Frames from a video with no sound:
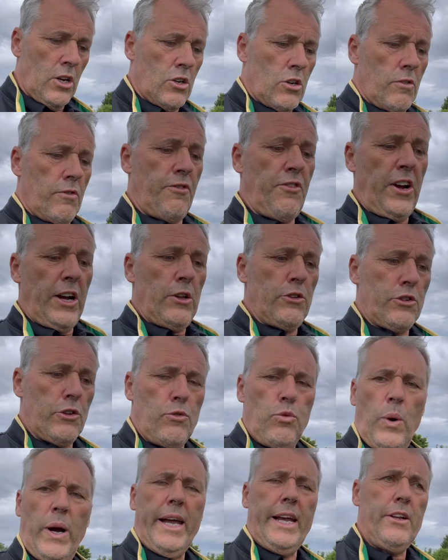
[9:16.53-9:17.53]
fields of
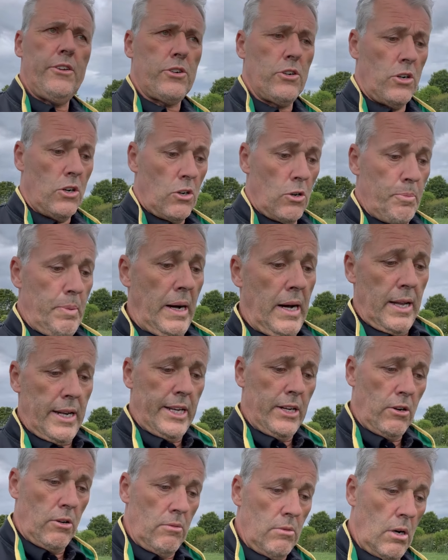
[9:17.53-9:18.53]
wheat or barley
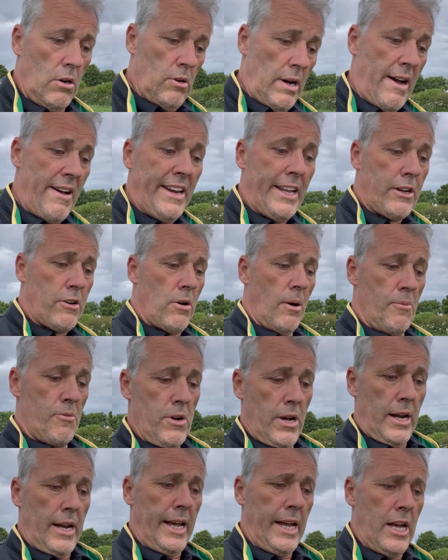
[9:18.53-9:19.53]
or any crop
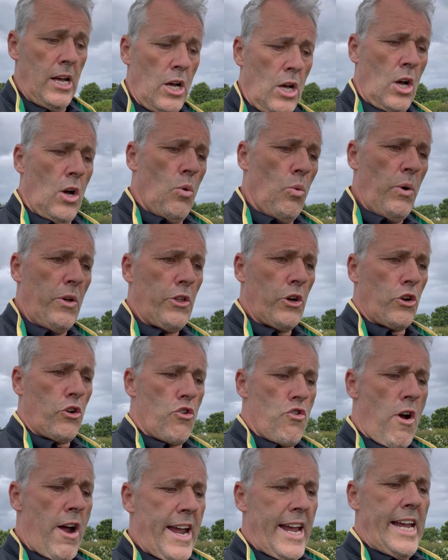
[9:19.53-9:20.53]
really with a
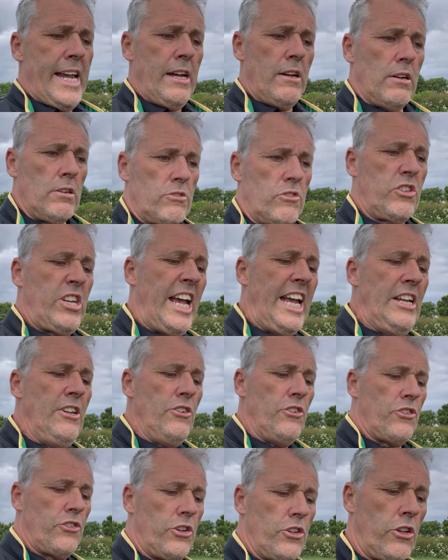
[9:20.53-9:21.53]
grey
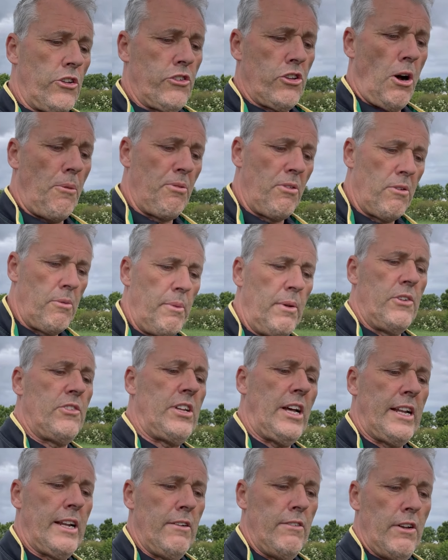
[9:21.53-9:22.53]
tinge to the top of them
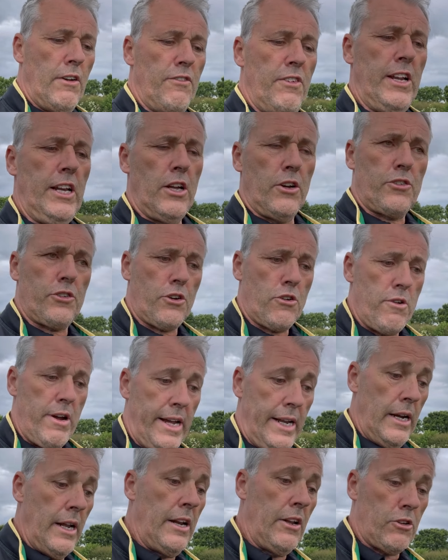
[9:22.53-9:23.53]
instead of lovely lush green,
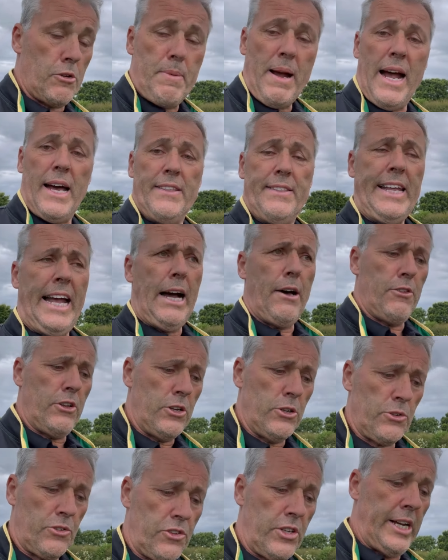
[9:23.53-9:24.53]
and it's about now that
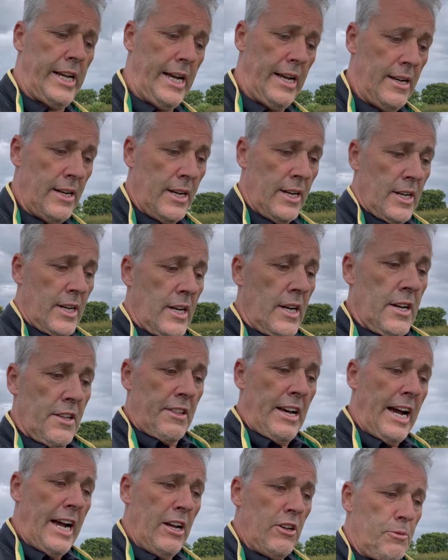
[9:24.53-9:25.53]
you'll see it,
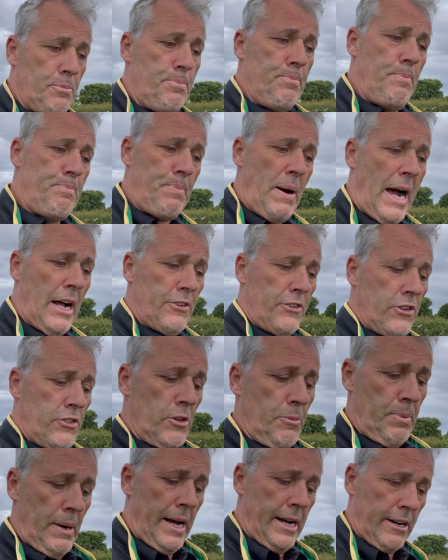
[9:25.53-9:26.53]
that is patches of
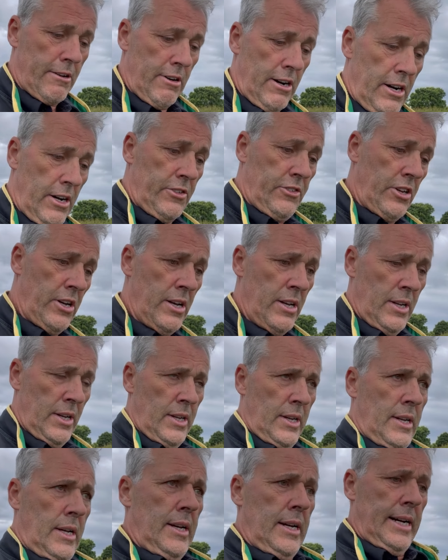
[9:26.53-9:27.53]
blackgrass.
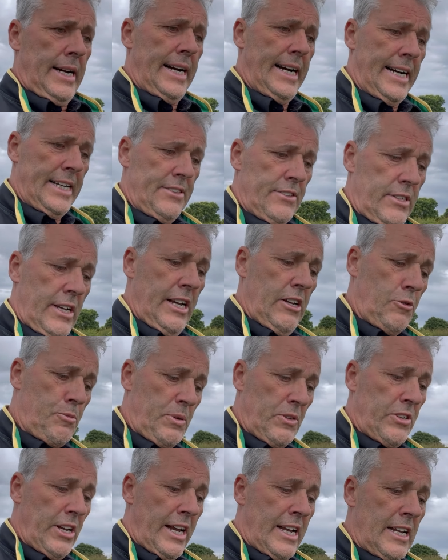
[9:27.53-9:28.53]
And it's
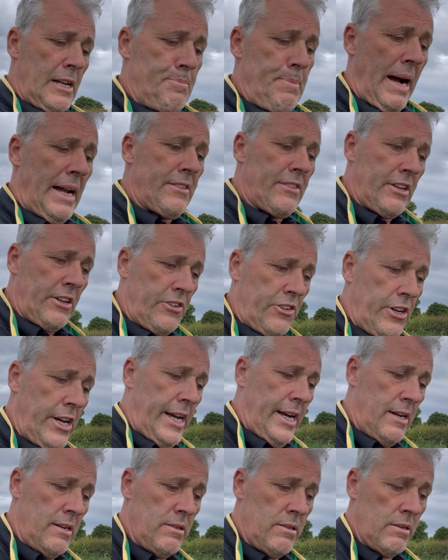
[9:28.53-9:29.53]
particularly bad this year
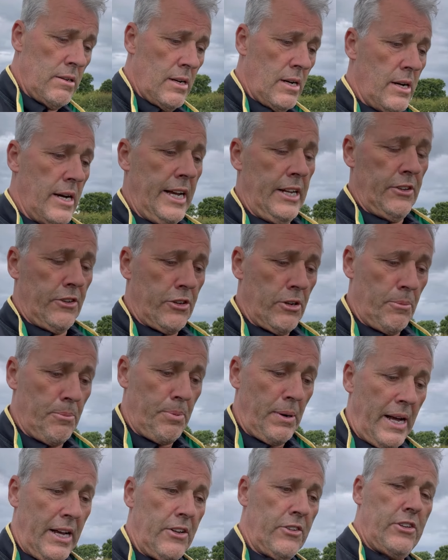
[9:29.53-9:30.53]
in some
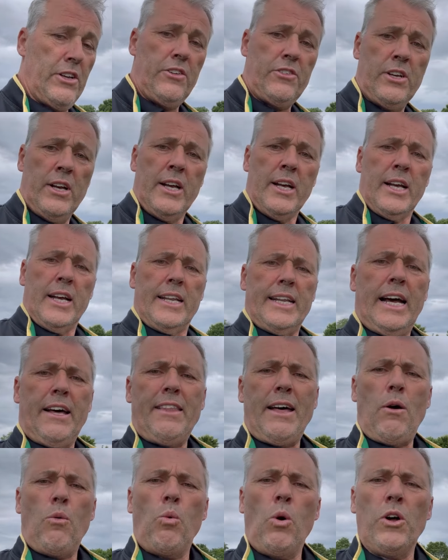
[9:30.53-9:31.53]
places. Now
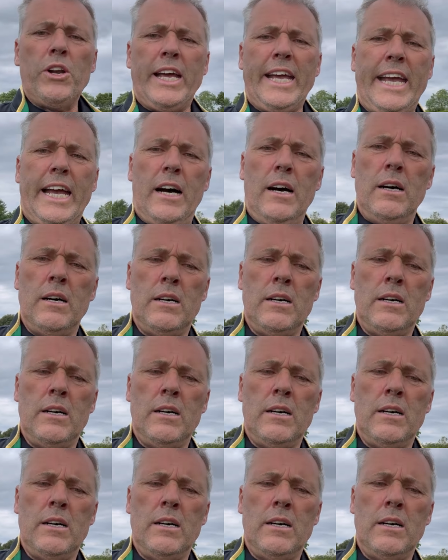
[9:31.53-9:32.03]
that one ear,